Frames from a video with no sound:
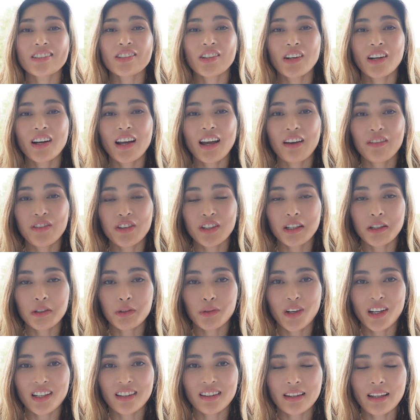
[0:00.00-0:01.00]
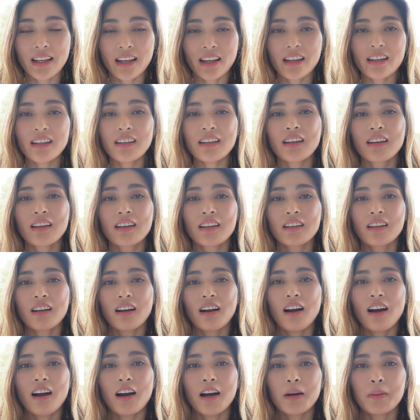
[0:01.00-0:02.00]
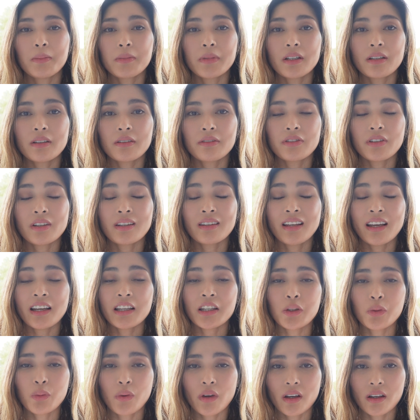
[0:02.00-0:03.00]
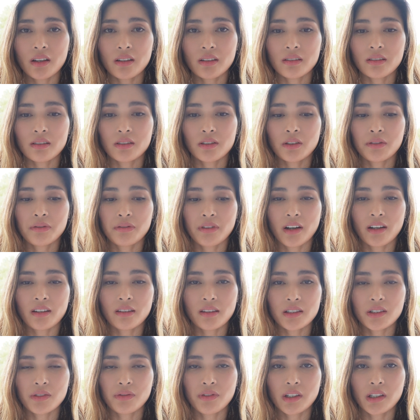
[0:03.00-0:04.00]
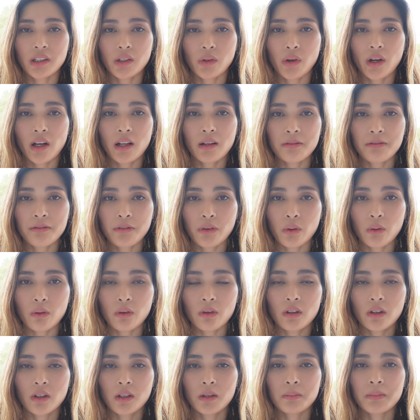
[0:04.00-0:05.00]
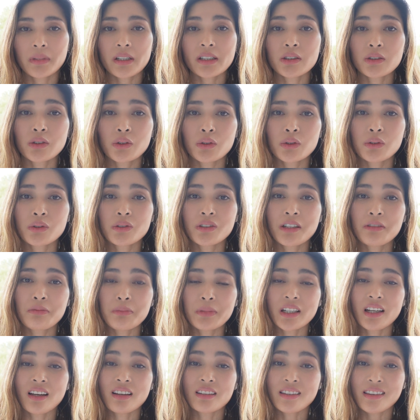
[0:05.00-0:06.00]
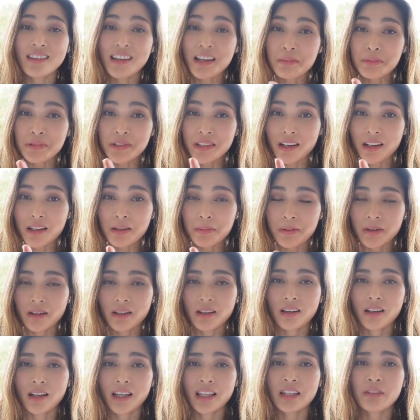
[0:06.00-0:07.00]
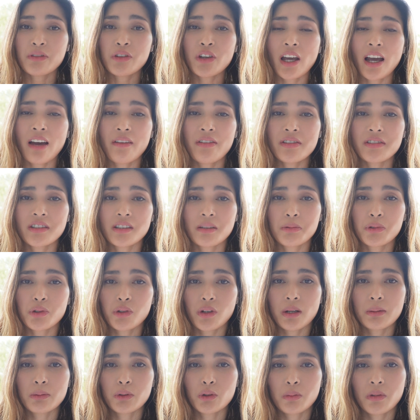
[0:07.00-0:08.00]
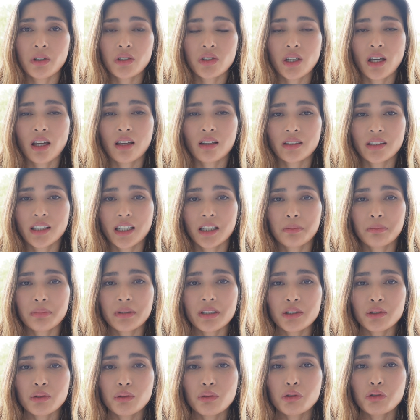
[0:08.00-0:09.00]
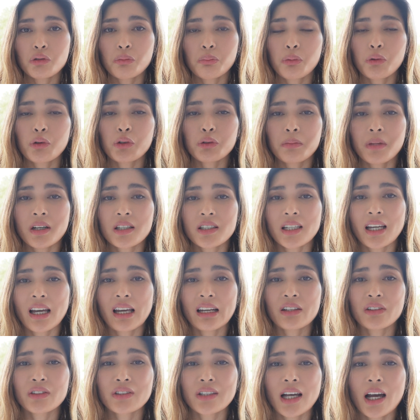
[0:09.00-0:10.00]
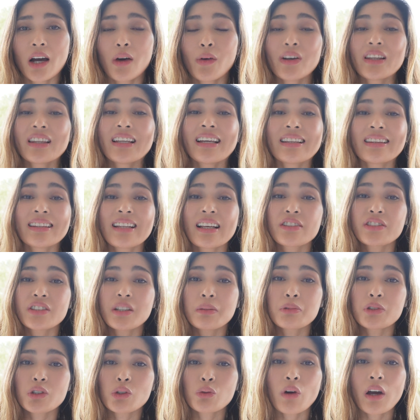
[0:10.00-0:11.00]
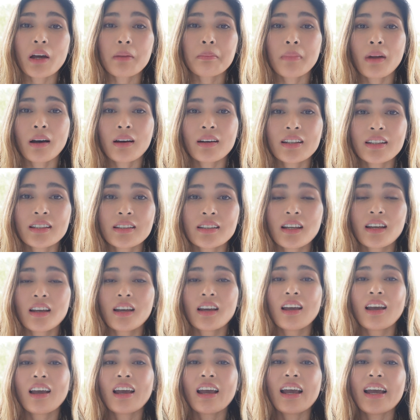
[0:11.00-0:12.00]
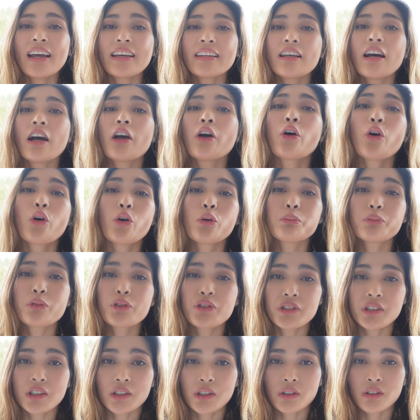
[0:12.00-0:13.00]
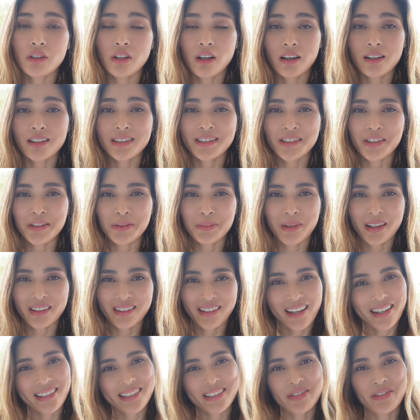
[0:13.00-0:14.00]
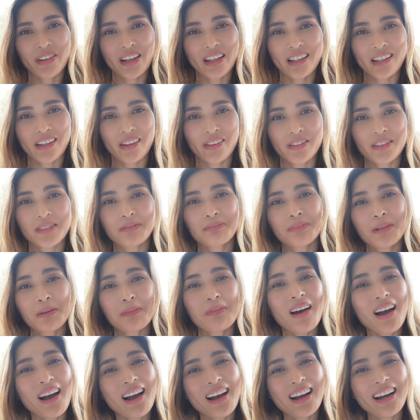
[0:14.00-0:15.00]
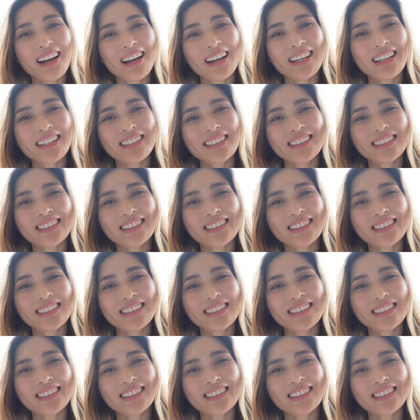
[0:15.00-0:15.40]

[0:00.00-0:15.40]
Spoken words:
are having a great day. If in any way you find this video helpful, please do give me a thumbs up. And if you haven't subscribed to my channel yet, please do support my channel now and hit that subscribe button. And I hope to see you guys on my next video. Bye-bye!